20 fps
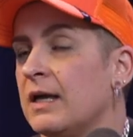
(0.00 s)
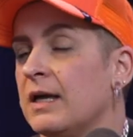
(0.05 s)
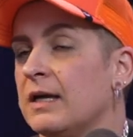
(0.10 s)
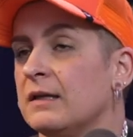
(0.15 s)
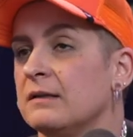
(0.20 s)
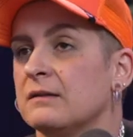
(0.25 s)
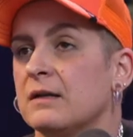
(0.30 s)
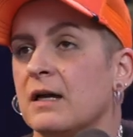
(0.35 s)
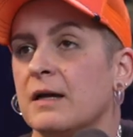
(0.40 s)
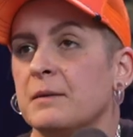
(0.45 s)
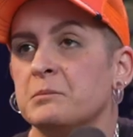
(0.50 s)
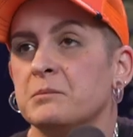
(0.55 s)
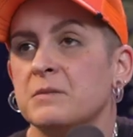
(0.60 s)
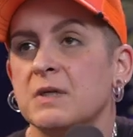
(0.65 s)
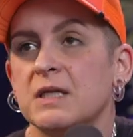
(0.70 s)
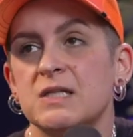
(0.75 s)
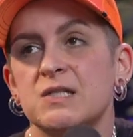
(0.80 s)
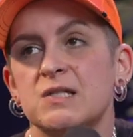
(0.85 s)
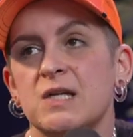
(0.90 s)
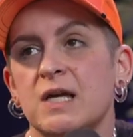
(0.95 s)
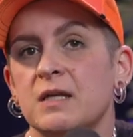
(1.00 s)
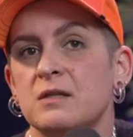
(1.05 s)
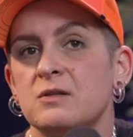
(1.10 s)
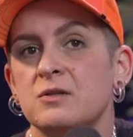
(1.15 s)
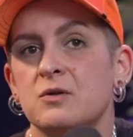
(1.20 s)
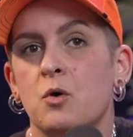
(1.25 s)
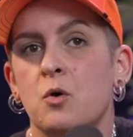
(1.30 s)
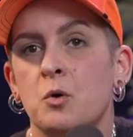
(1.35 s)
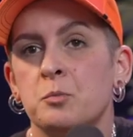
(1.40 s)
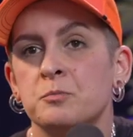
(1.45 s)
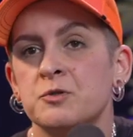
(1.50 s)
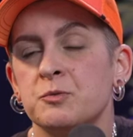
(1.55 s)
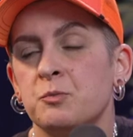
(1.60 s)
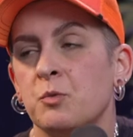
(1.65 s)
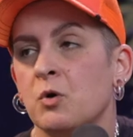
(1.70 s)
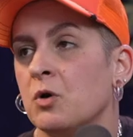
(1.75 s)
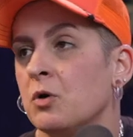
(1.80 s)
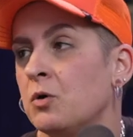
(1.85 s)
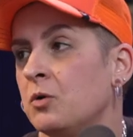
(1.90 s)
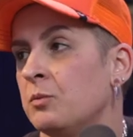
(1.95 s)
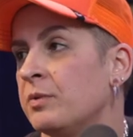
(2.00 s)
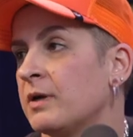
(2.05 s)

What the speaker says: And I'm excited to go home tomorrow,